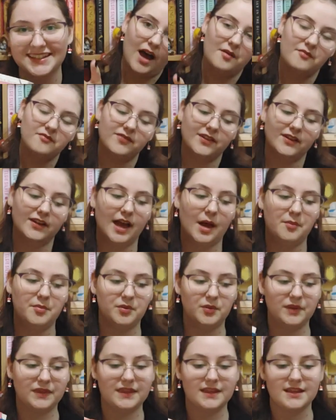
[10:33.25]
I'm very happy
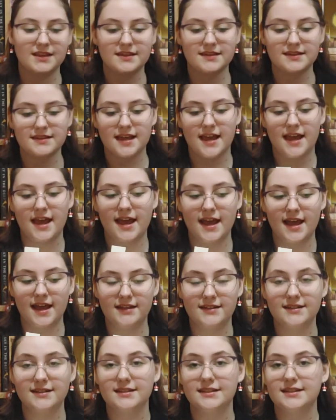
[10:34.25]
with this,
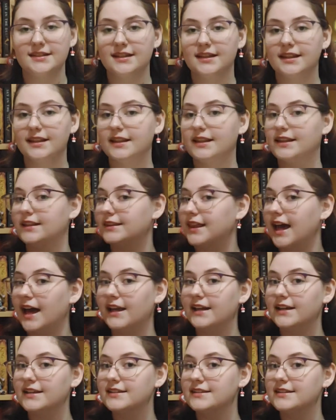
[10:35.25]
and
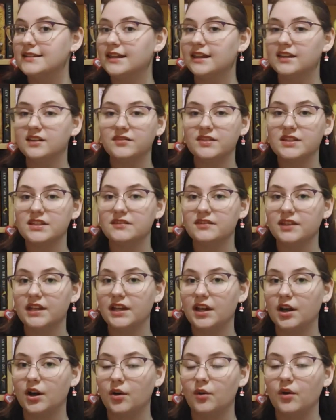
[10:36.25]
that is the end of this
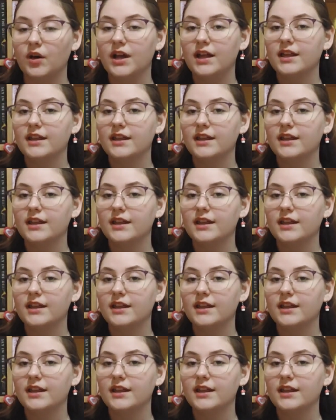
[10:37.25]
video.